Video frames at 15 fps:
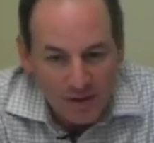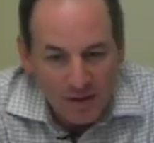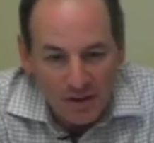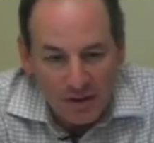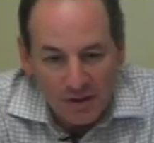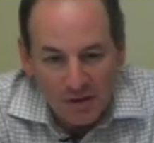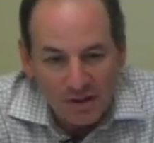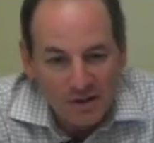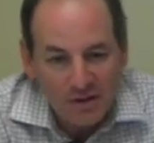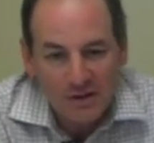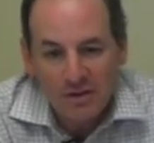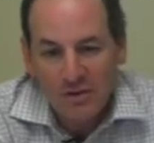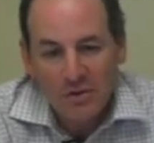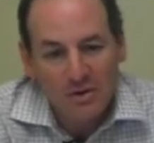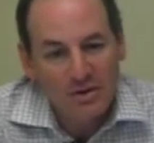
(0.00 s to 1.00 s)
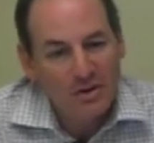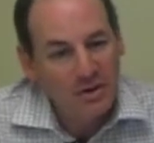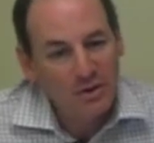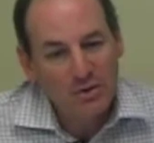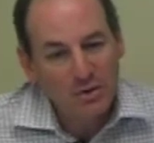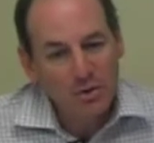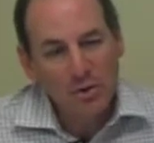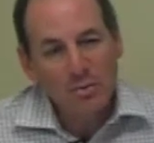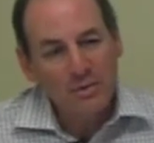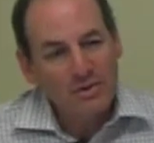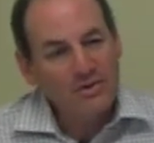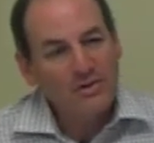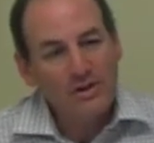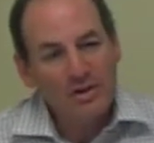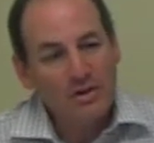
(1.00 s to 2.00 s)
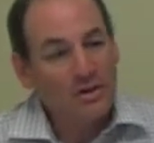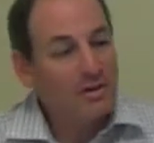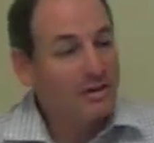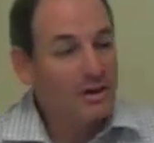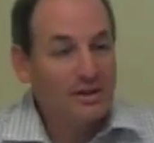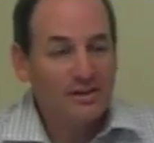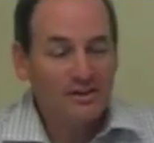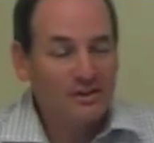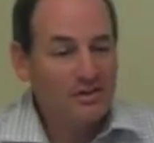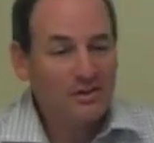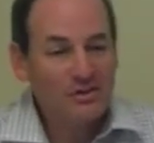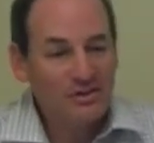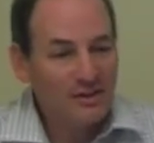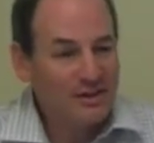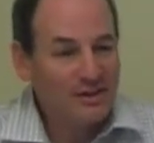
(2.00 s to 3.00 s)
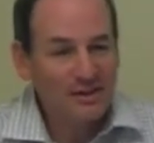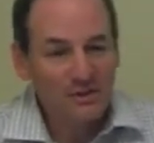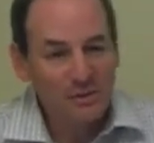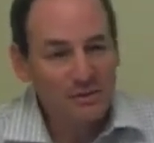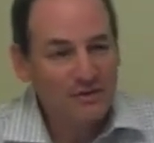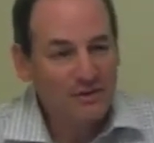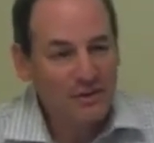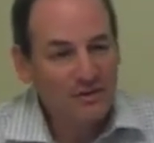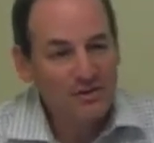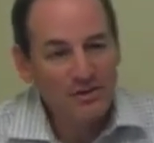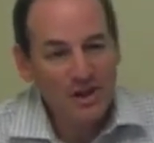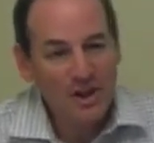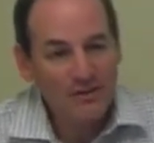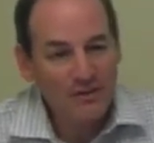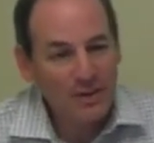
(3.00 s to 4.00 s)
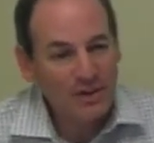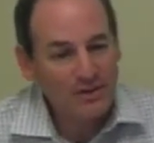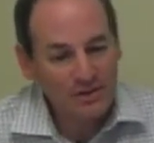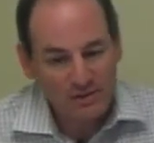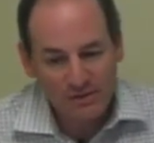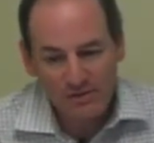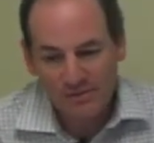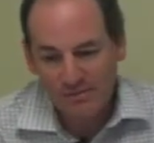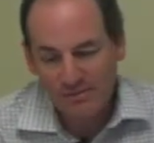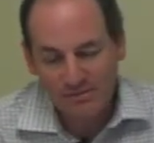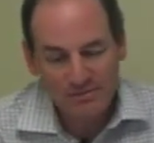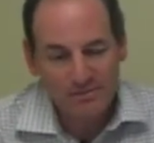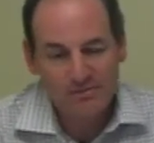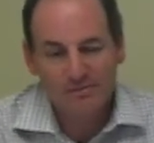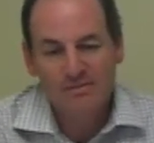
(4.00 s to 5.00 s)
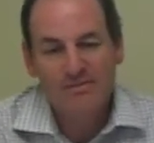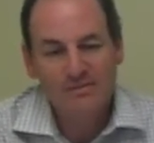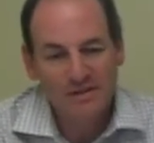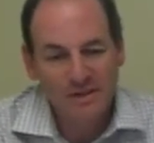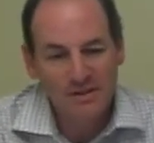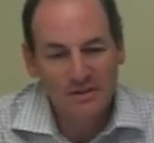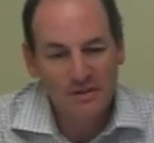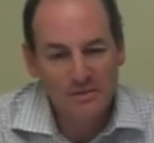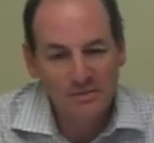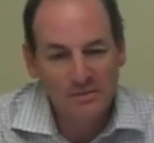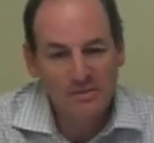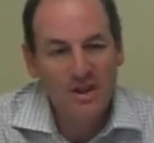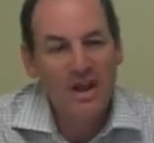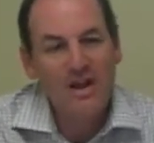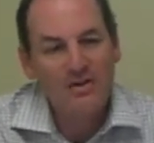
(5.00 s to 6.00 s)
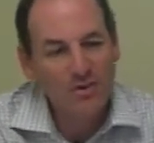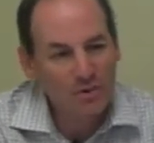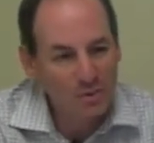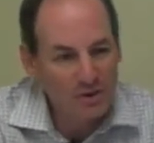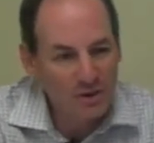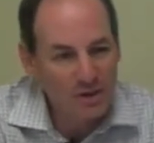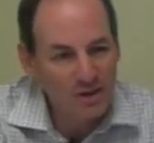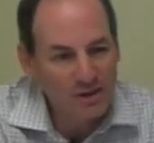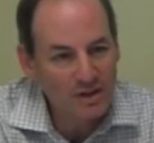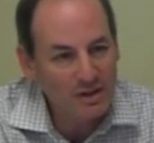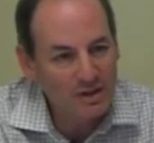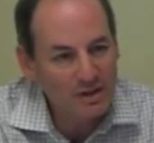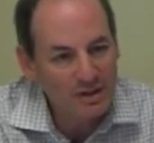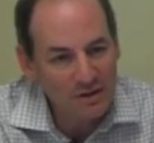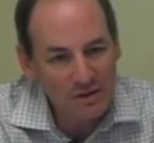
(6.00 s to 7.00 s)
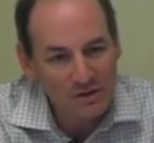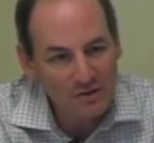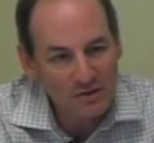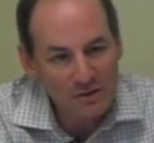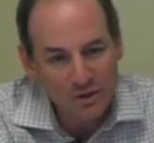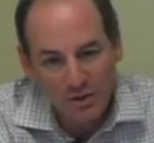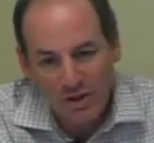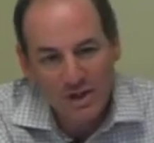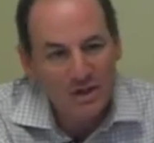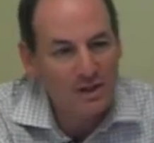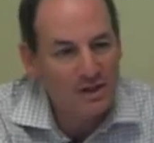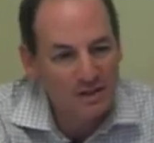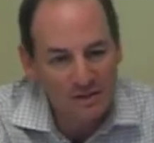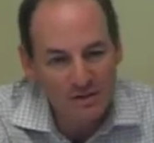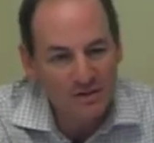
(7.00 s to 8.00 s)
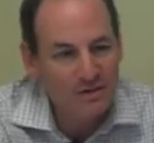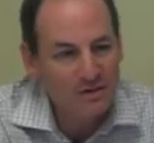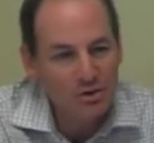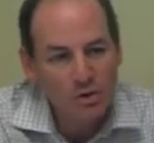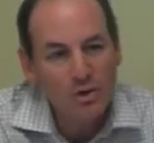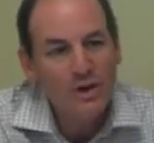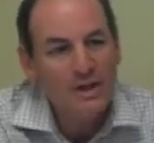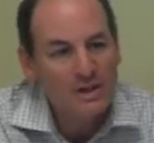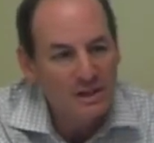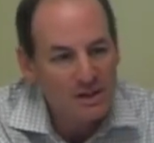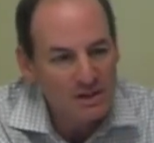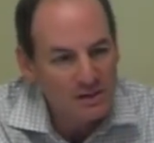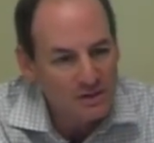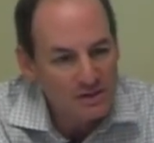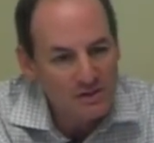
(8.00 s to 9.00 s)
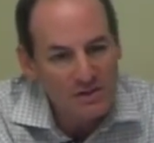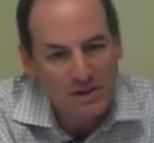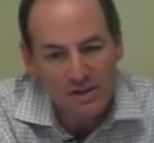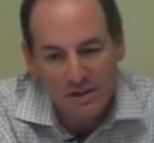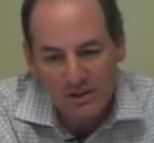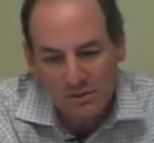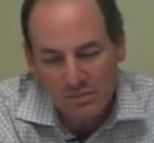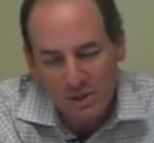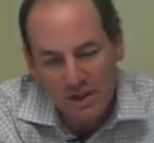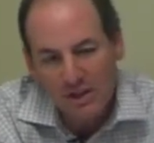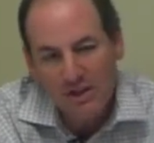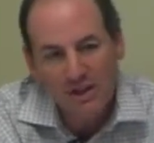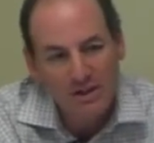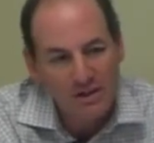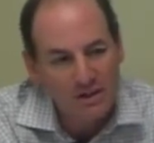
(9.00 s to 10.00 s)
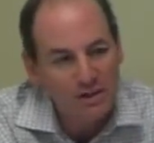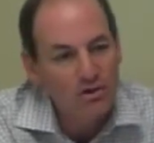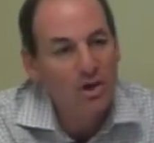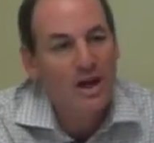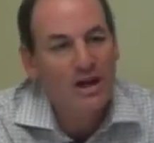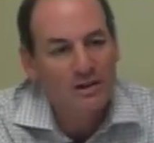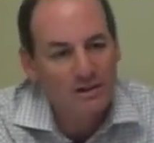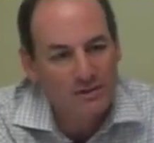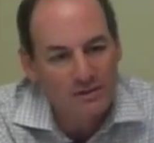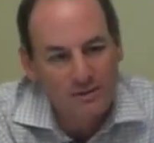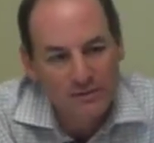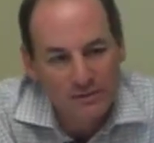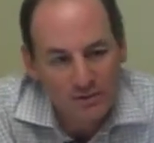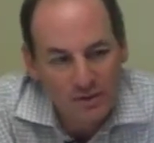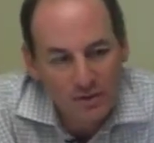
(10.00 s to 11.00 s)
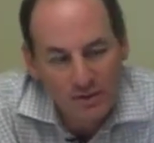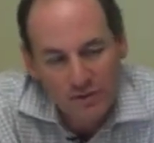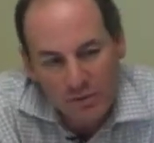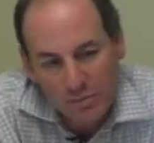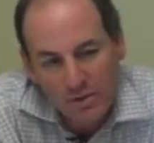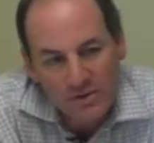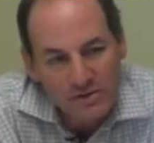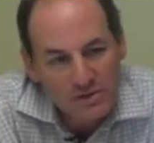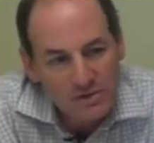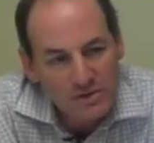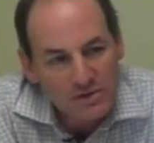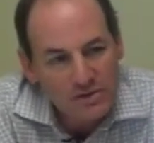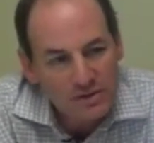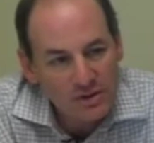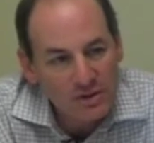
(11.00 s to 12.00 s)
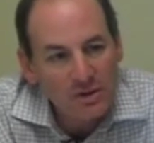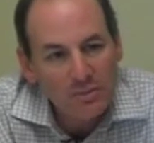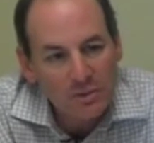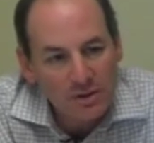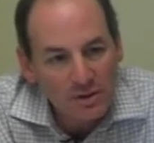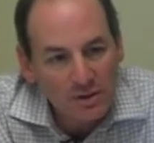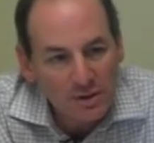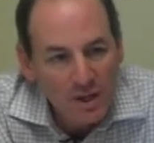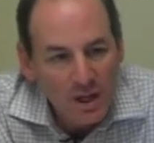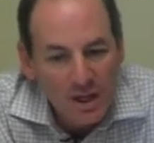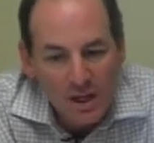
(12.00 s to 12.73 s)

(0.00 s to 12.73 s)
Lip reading: a group in City Hall that's, you know, of staff that's tasked with the idea of creating new ideas and making it attractive, you know, for businesses to come here.